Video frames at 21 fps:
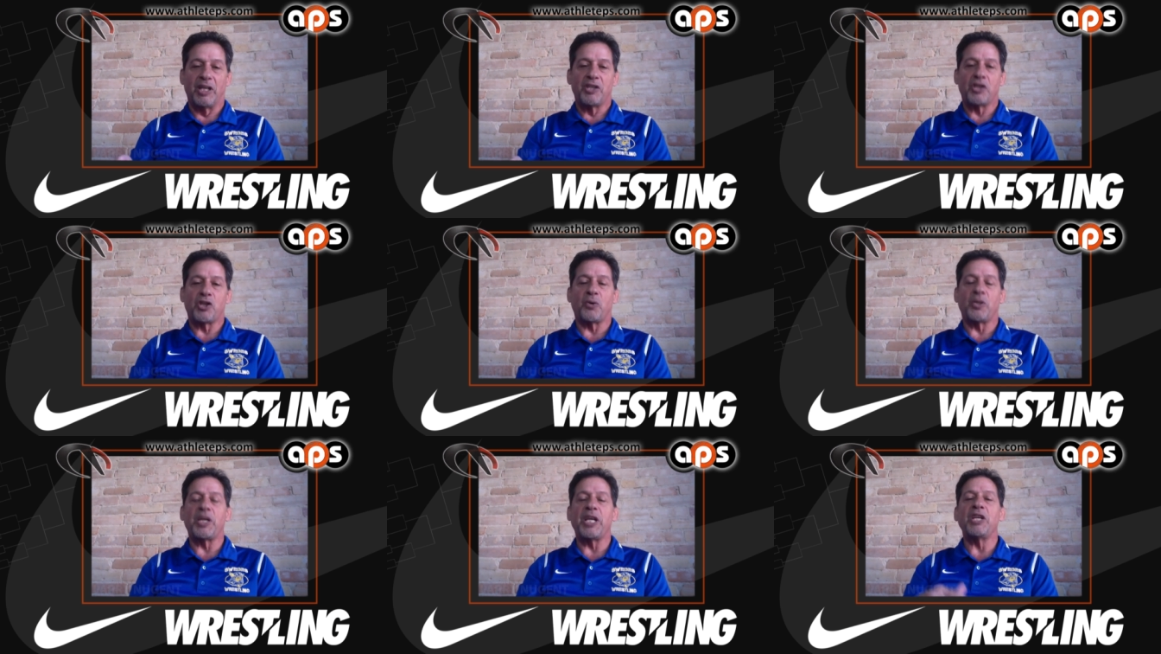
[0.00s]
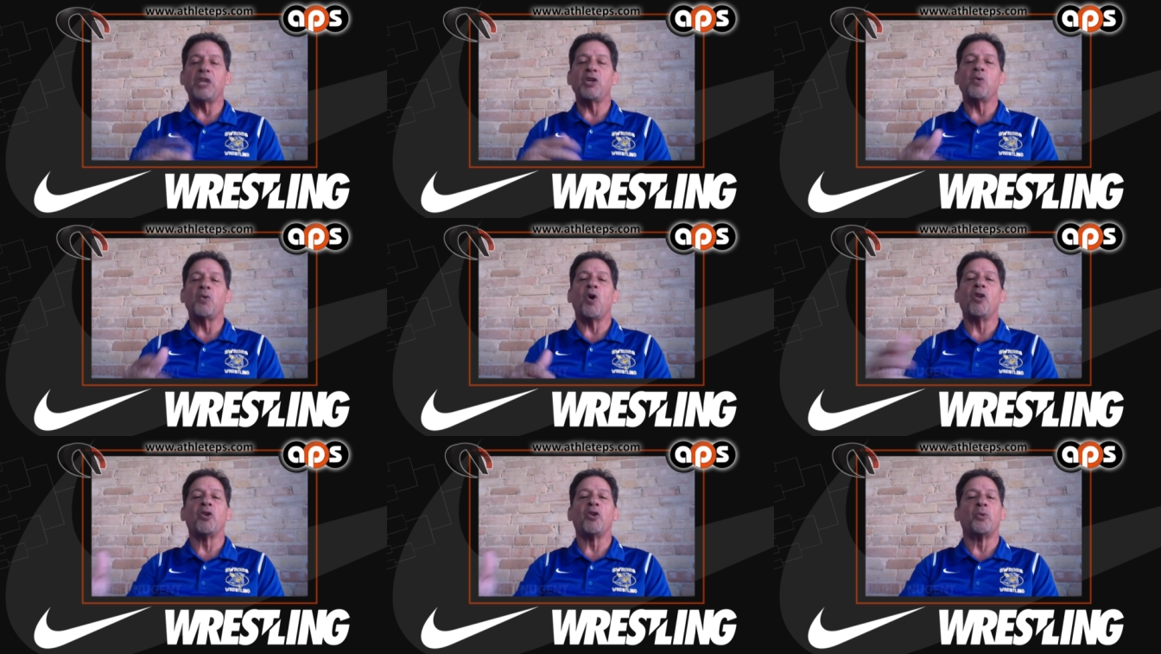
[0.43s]
So he
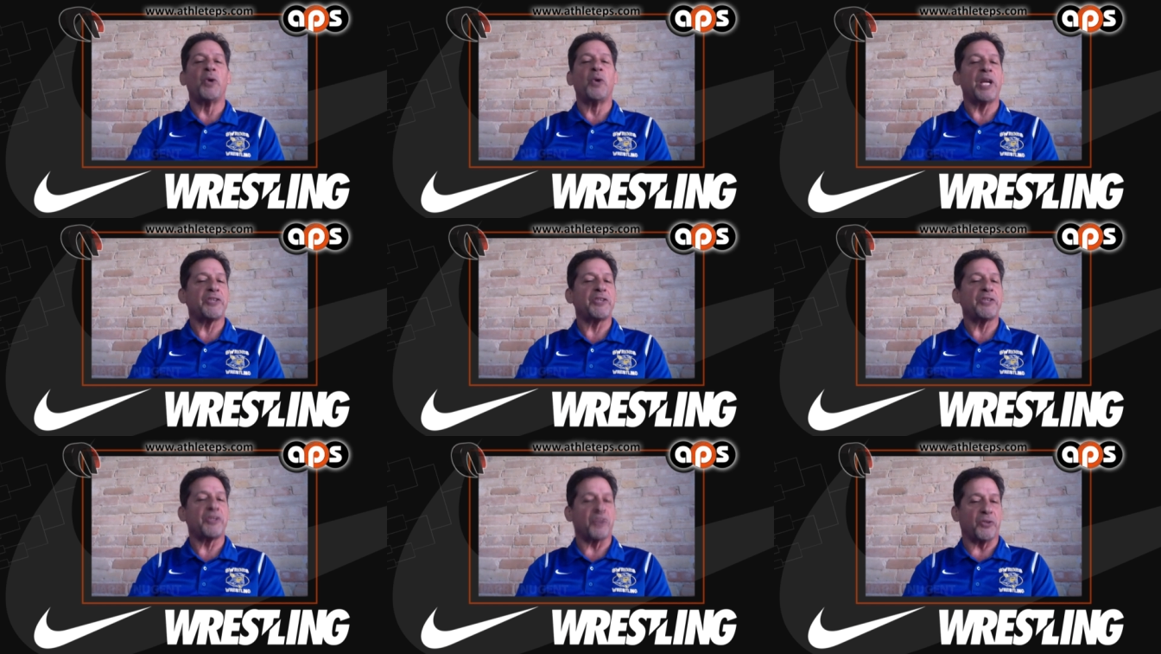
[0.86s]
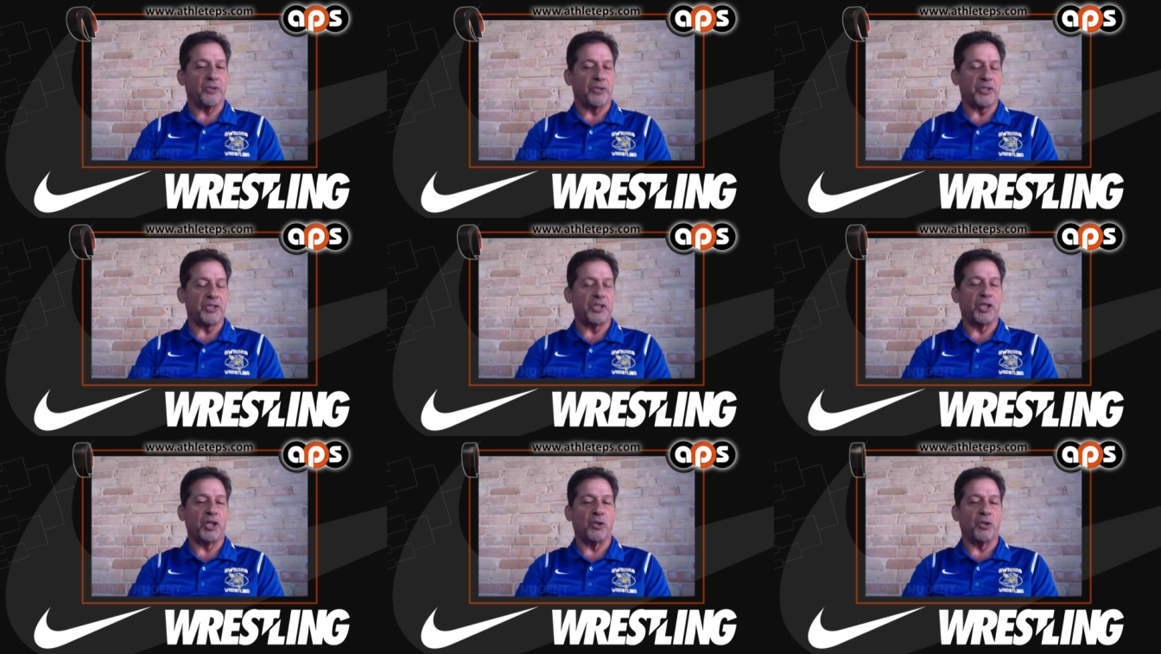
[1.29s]
knew all the
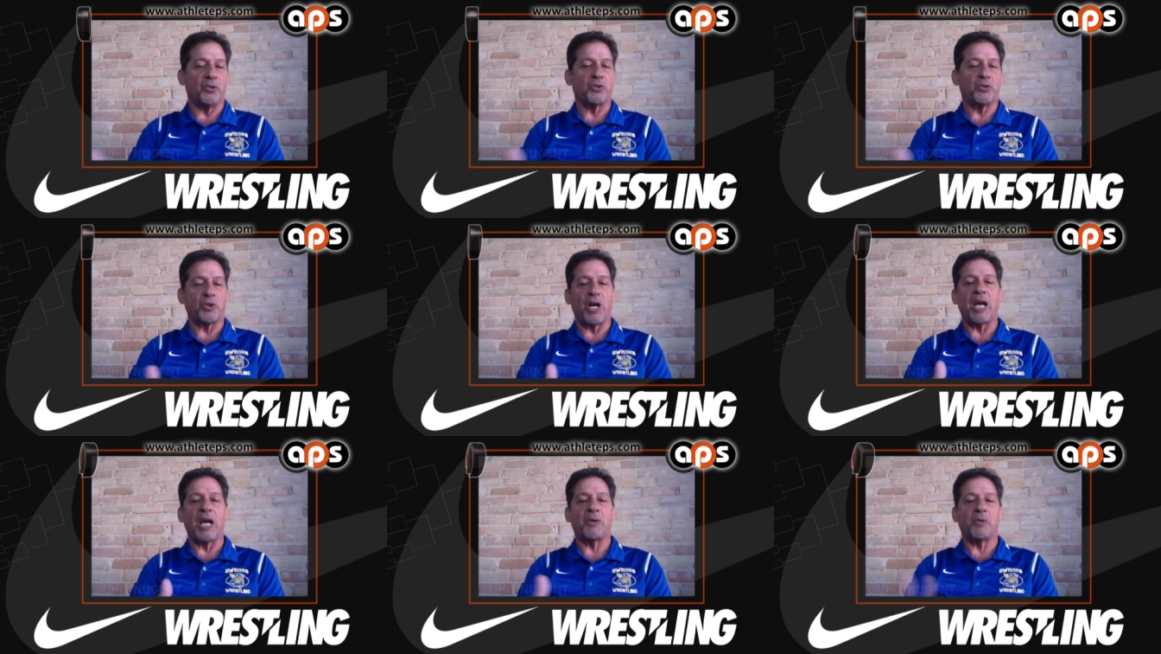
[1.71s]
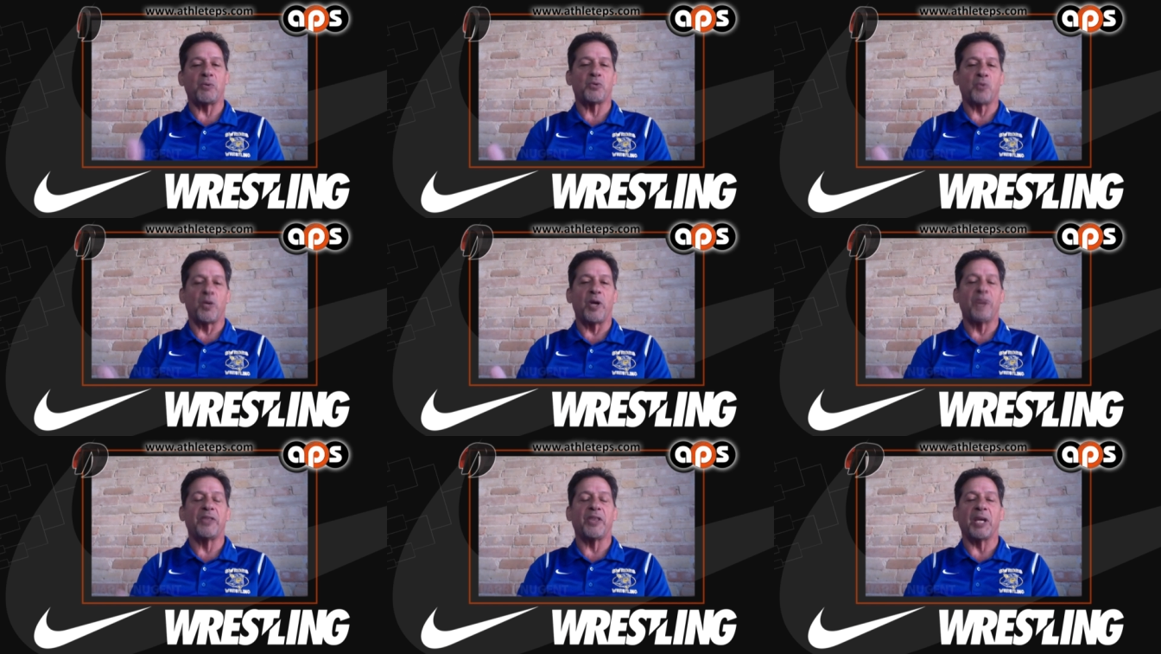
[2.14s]
wrestlers. You know, track was
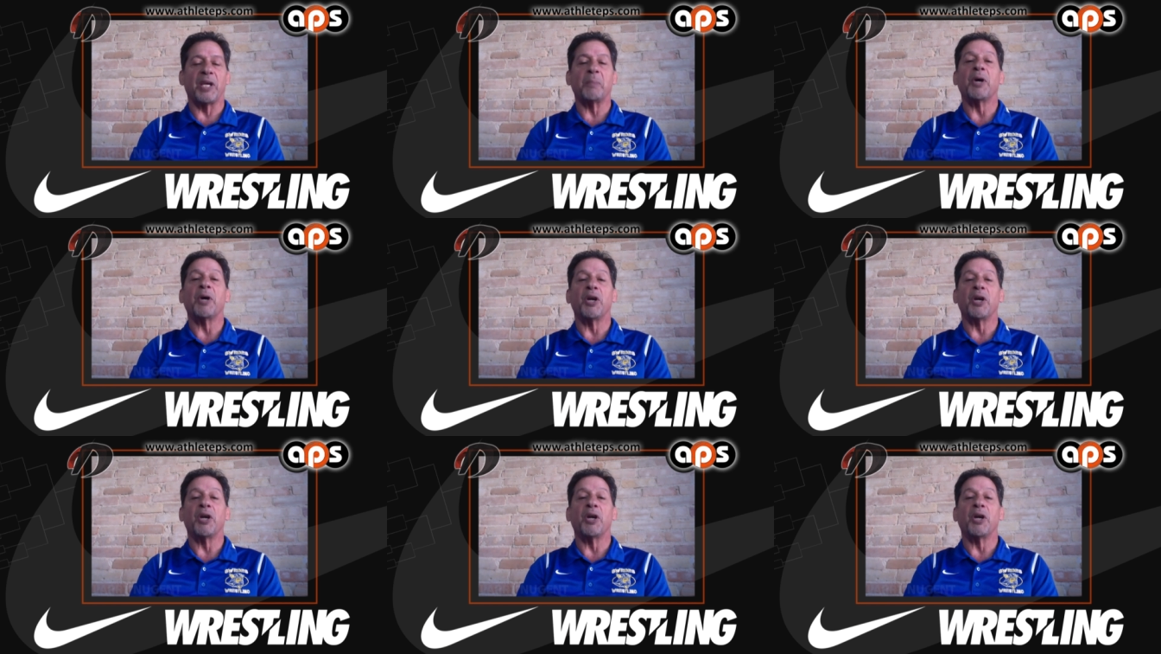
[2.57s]
one thing,